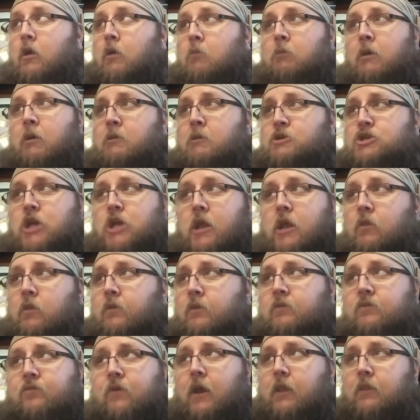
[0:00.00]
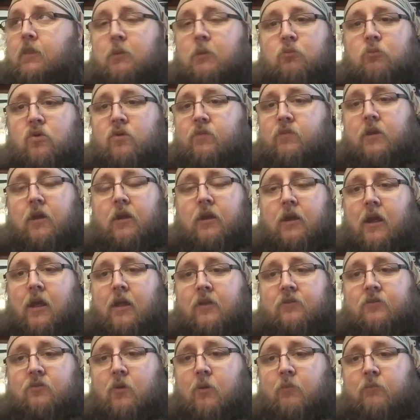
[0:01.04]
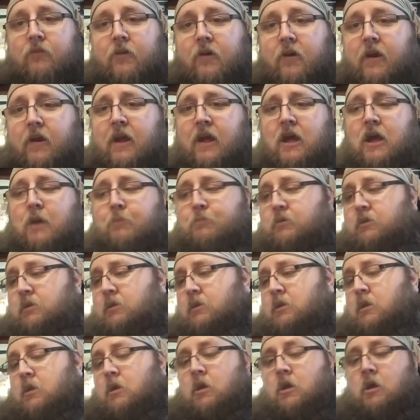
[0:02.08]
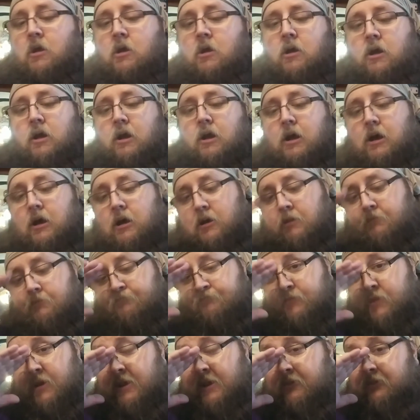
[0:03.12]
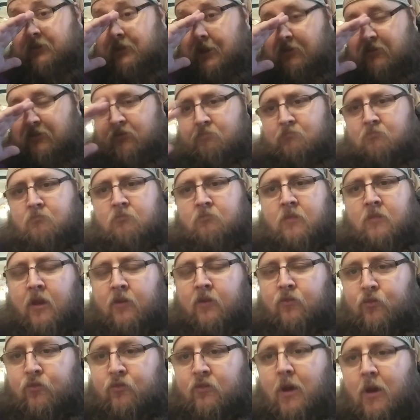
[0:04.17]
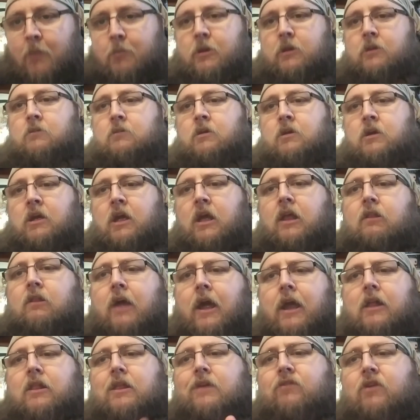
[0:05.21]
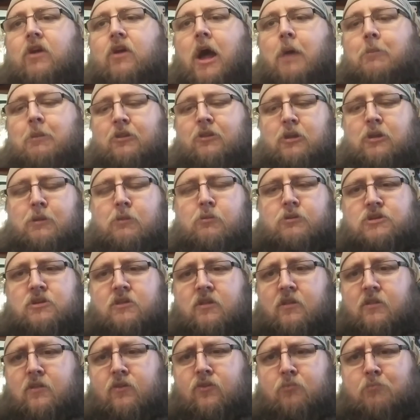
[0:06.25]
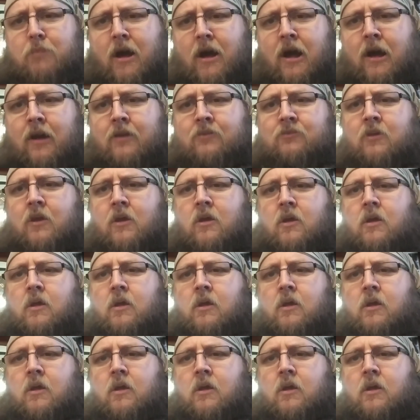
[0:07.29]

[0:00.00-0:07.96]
My channel is finally moving again, so I'm very happy. Um, like I said, thanks for subbing. Hit like, leave a comment, tell me what you think of this box.